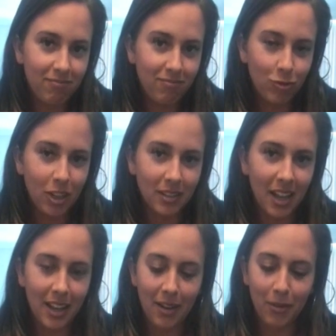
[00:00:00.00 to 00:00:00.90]
just
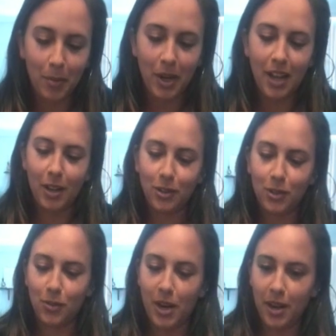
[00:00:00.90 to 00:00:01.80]
like everybody else,
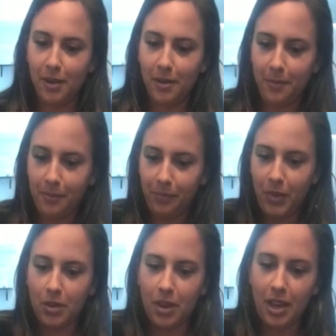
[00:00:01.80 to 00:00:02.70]
right?
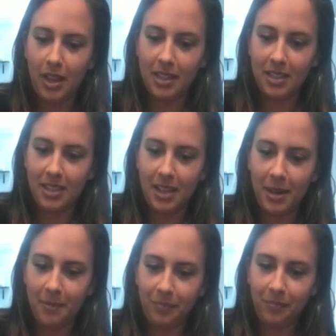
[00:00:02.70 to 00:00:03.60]
Okay, let's
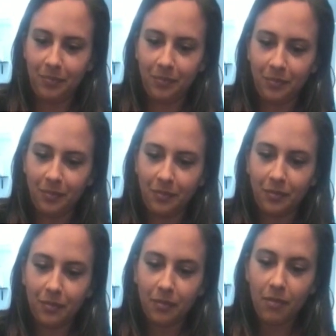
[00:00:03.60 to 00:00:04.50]
see.
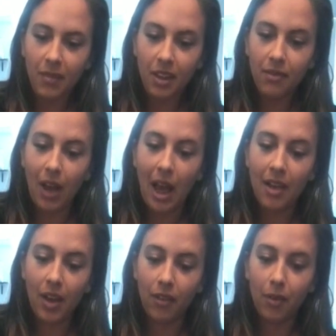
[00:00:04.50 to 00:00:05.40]

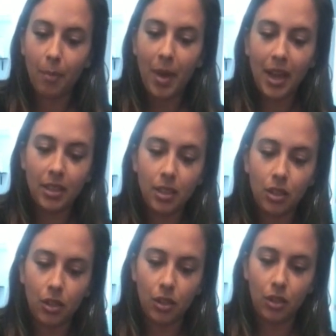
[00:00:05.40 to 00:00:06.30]
Five of
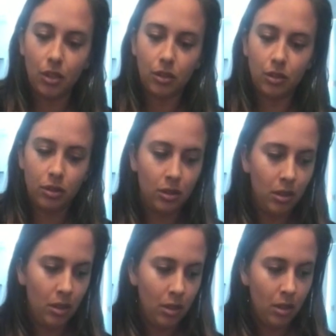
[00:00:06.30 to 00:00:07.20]
Pentacles.
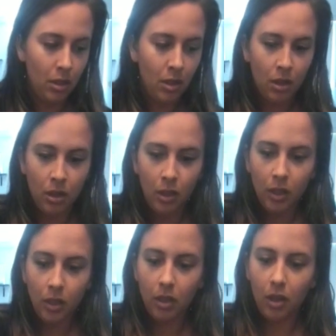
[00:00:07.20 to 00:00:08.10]

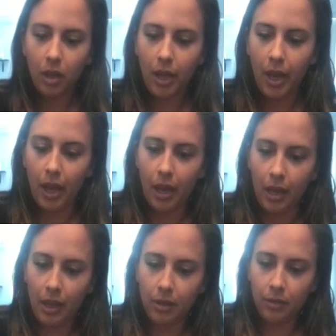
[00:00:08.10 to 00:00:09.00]

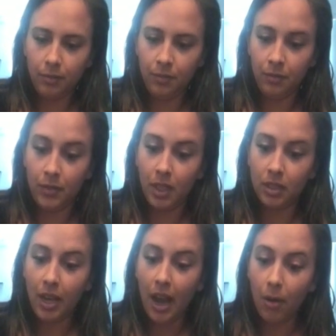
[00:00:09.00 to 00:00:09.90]
Okay. The
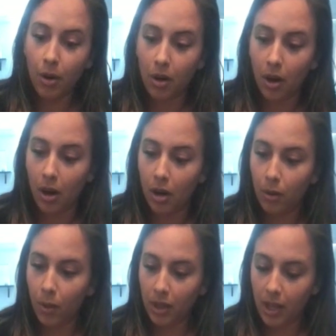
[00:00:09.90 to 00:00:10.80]
Tower card.
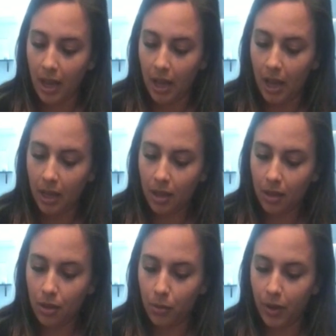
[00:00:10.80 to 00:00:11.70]
What the heck?
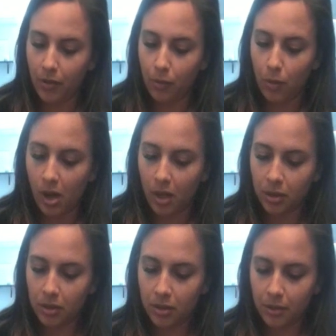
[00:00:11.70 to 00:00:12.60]
Three of Wands.